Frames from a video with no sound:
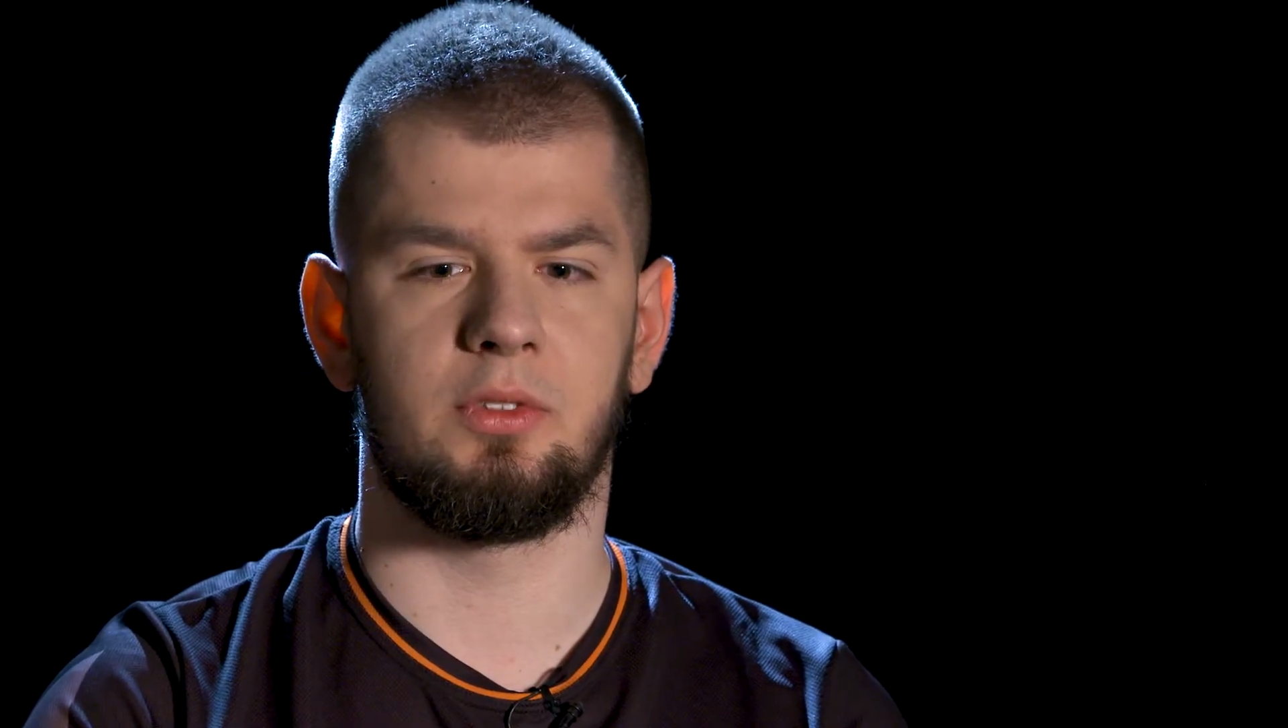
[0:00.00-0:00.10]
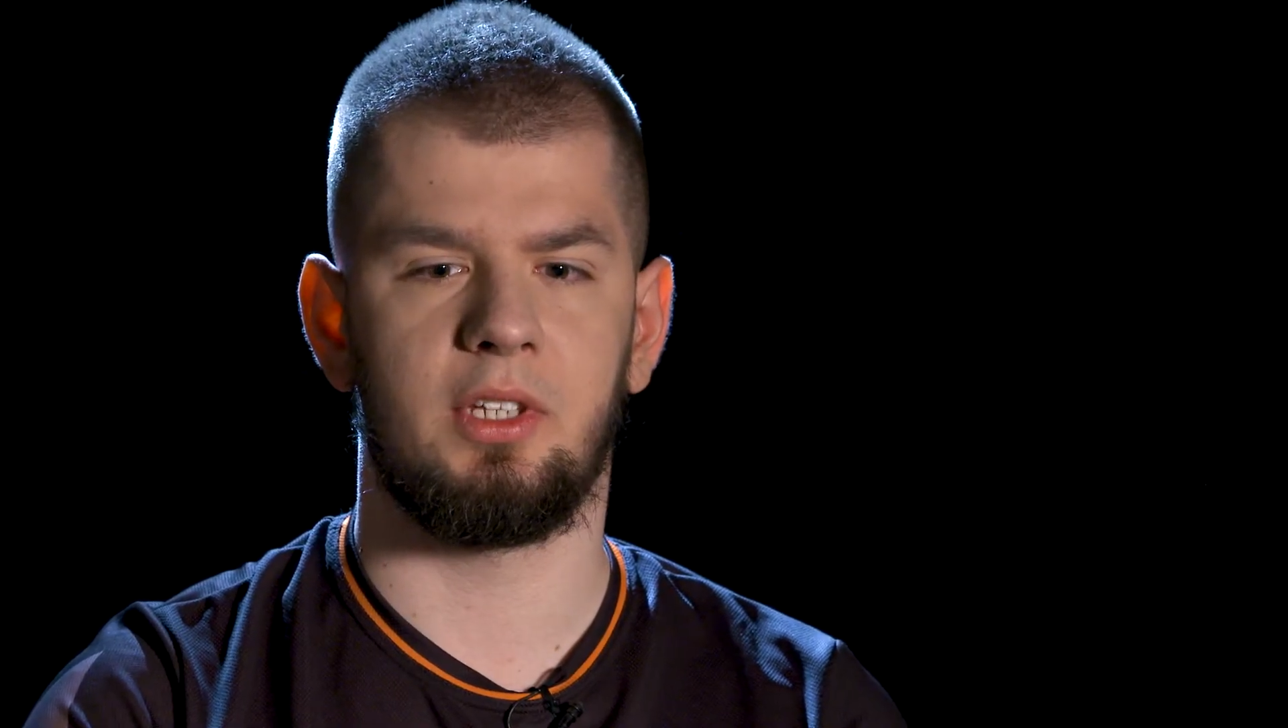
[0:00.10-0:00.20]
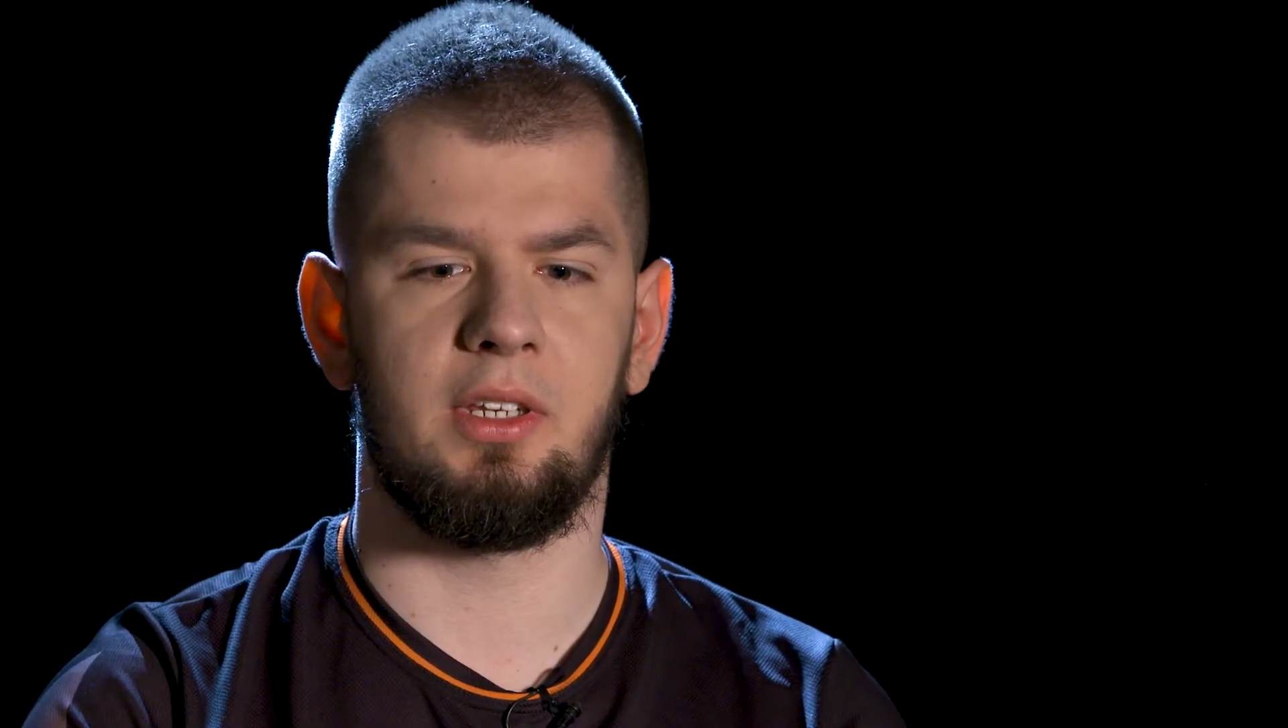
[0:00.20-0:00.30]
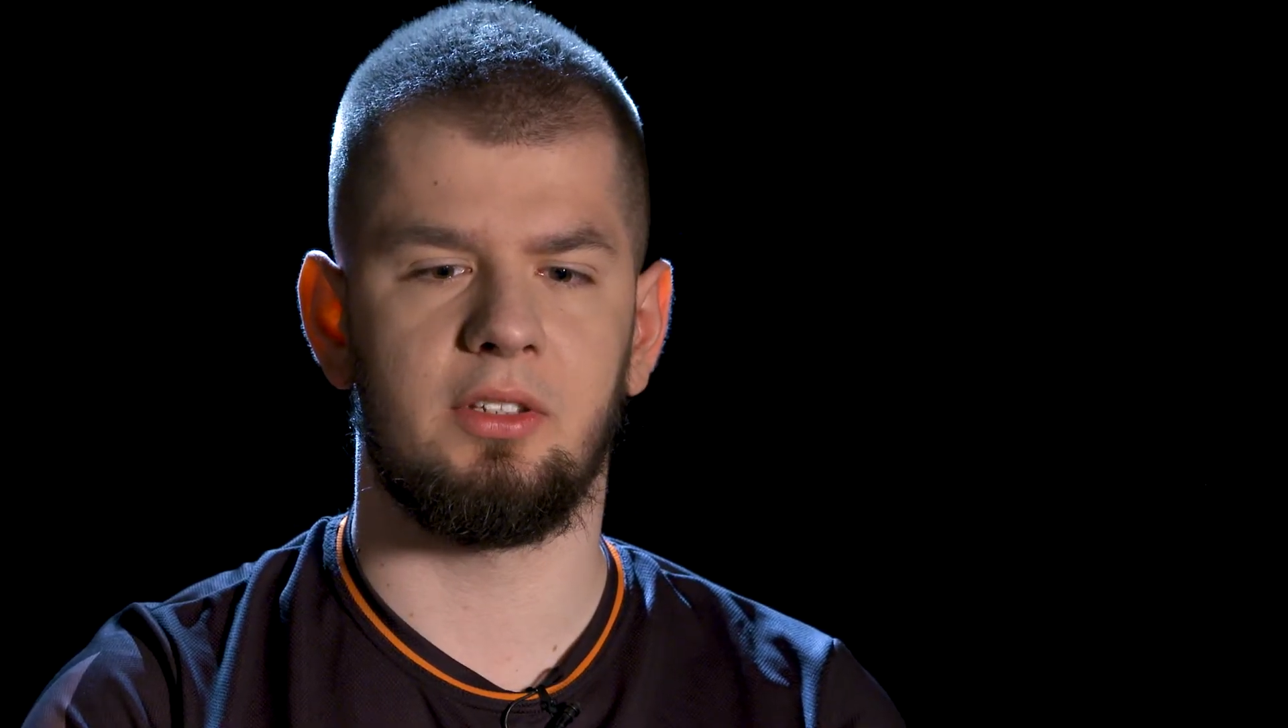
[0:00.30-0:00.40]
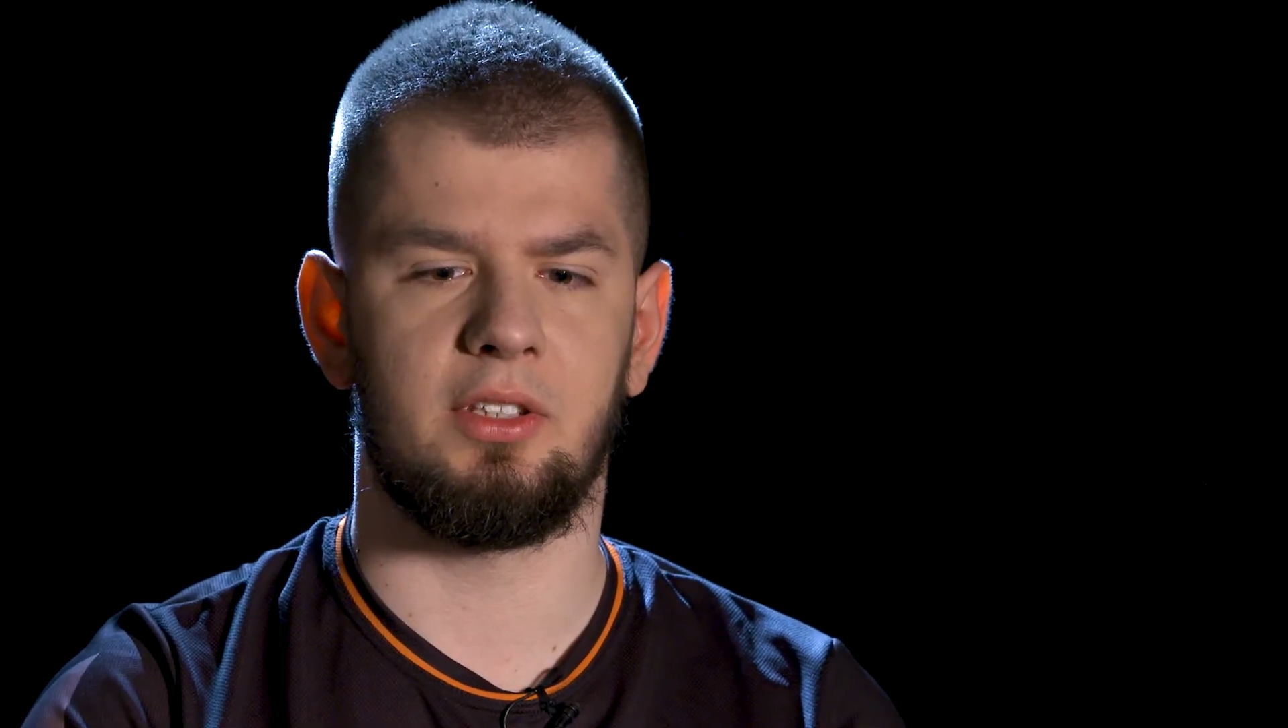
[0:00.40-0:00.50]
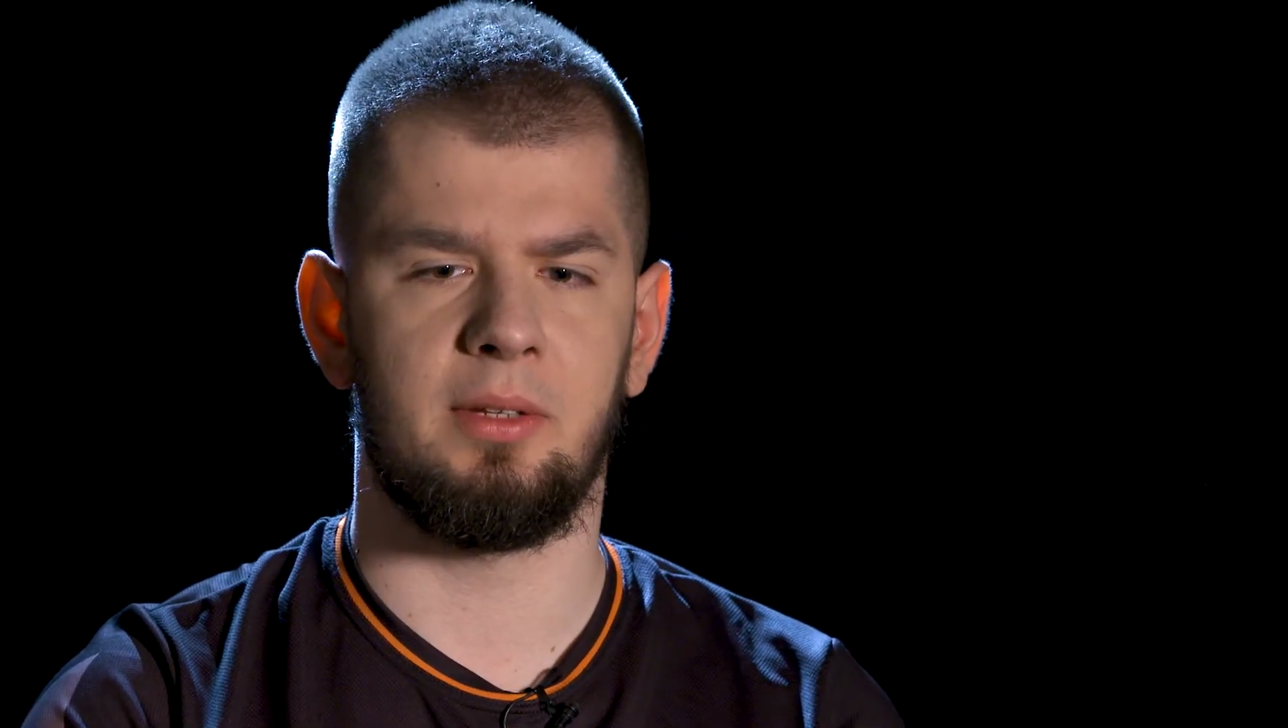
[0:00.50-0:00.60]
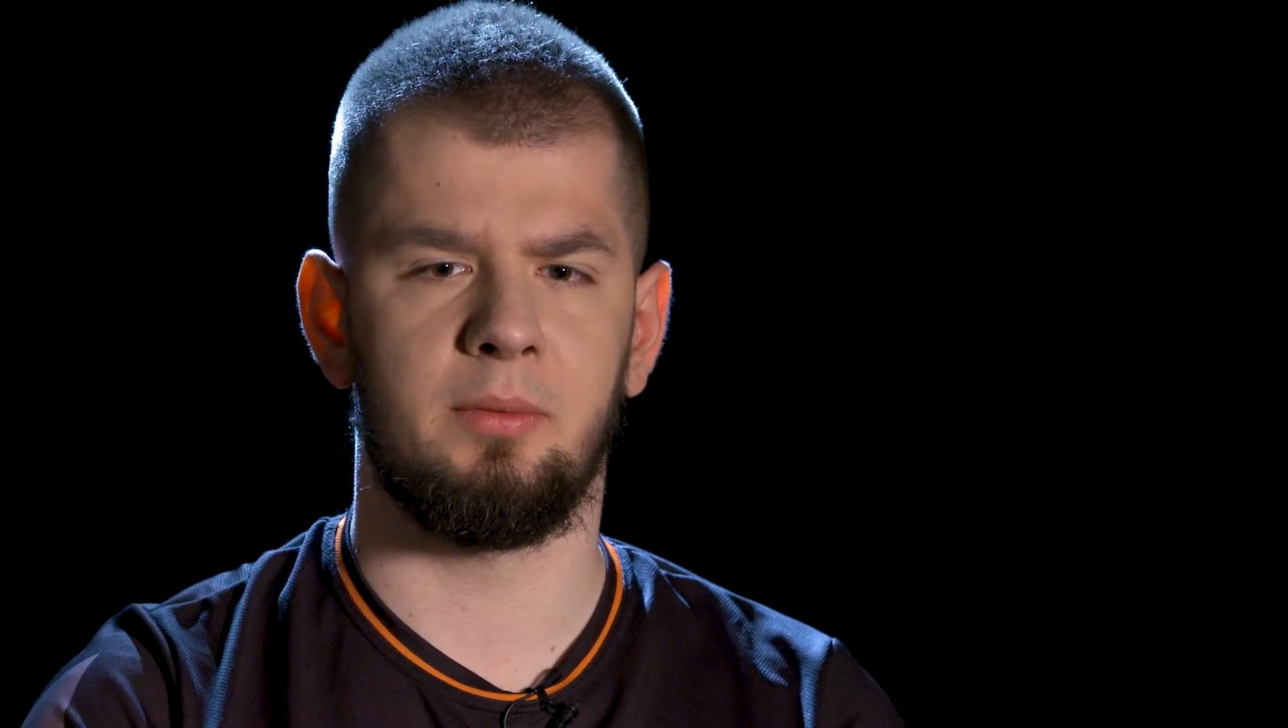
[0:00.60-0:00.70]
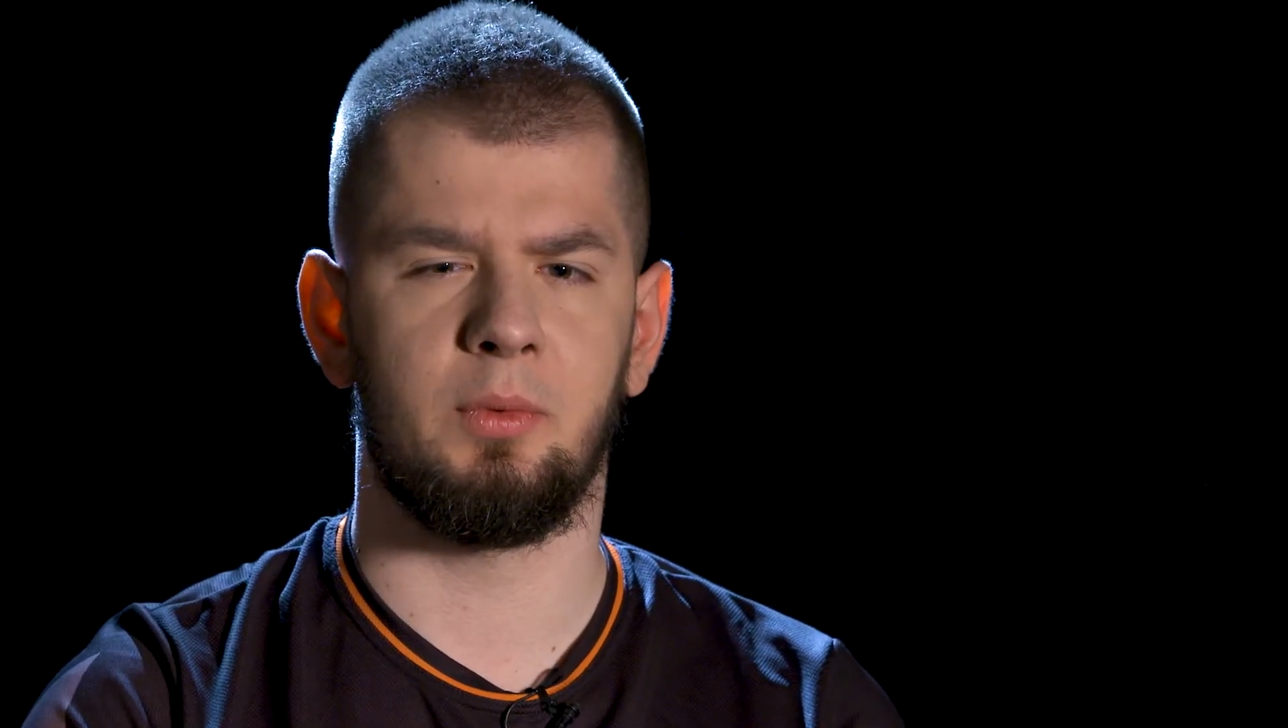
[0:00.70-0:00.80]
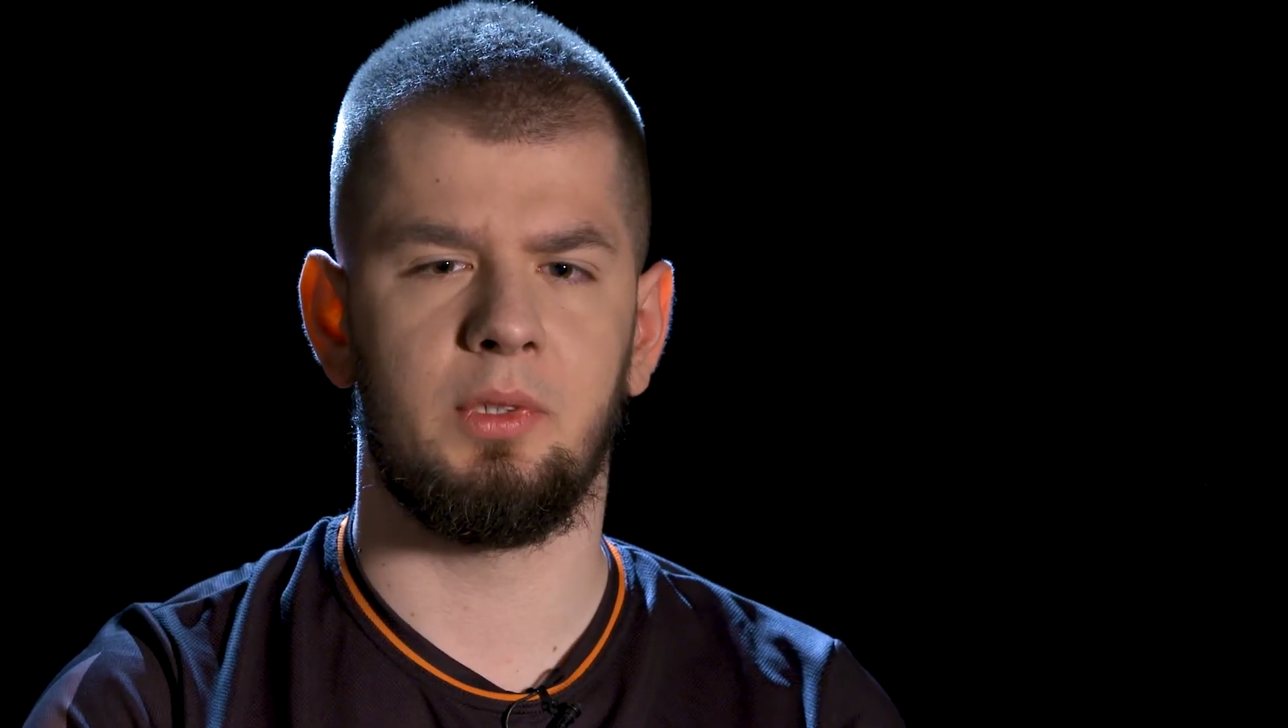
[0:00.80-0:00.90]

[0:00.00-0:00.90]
challenge them.